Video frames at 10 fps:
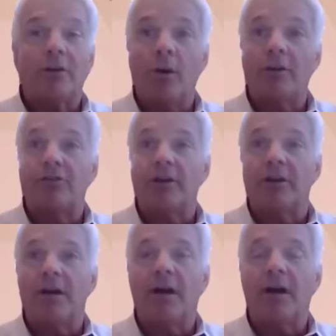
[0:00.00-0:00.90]

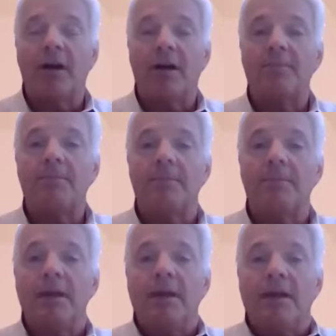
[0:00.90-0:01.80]
question. I
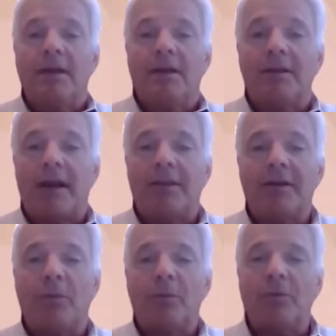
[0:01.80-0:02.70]

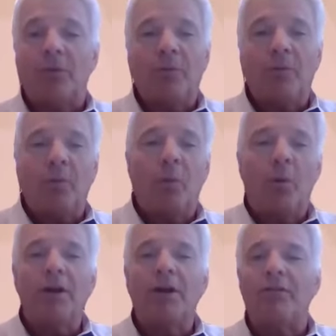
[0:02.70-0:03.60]
think
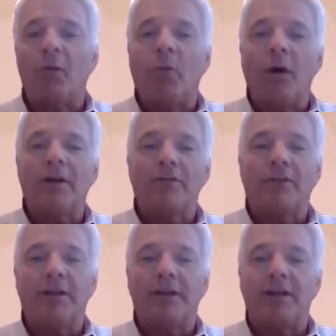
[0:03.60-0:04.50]
one of
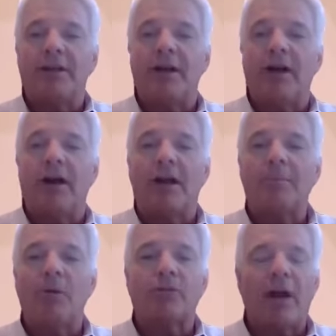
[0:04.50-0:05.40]
the
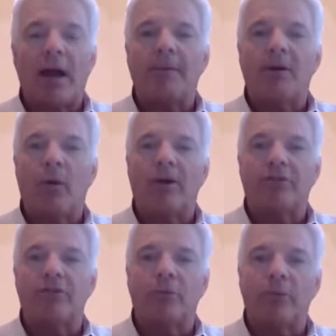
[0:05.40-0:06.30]
most common
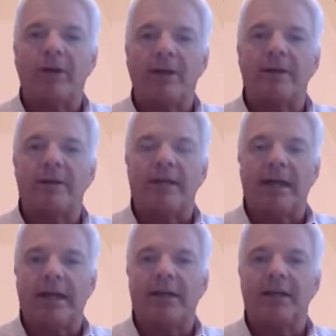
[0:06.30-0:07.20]
questions we
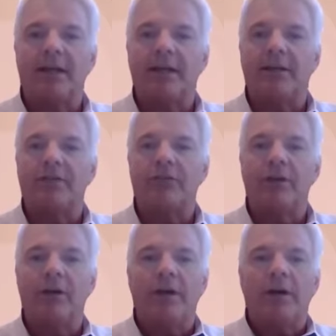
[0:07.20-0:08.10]
get is,
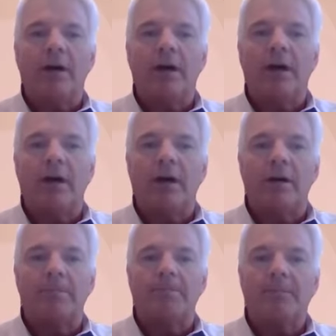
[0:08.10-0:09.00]

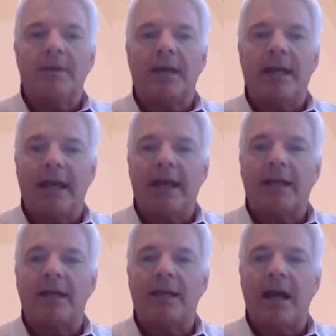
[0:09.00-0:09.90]

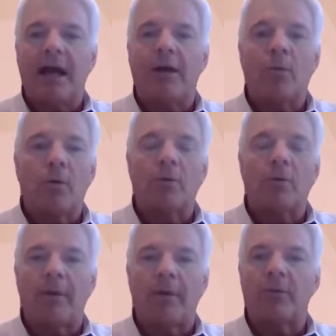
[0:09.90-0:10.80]
can I work
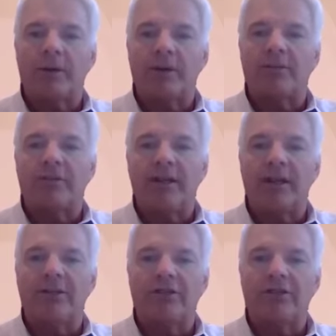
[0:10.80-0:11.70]
with my real estate
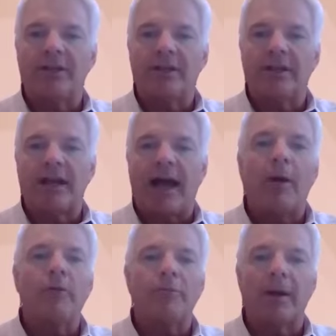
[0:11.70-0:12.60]
agent?
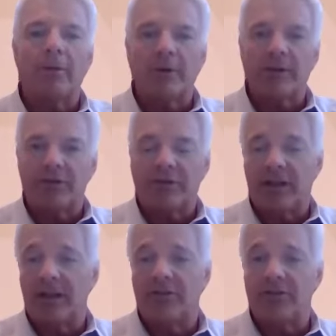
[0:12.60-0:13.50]
How is my real
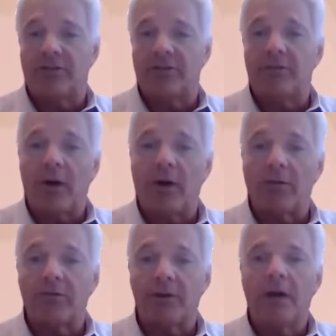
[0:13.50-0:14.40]
estate agent
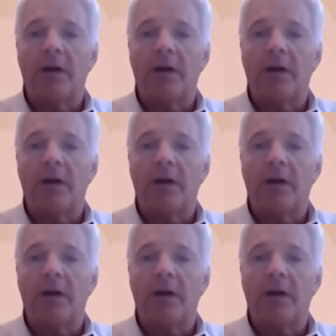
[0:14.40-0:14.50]
involved?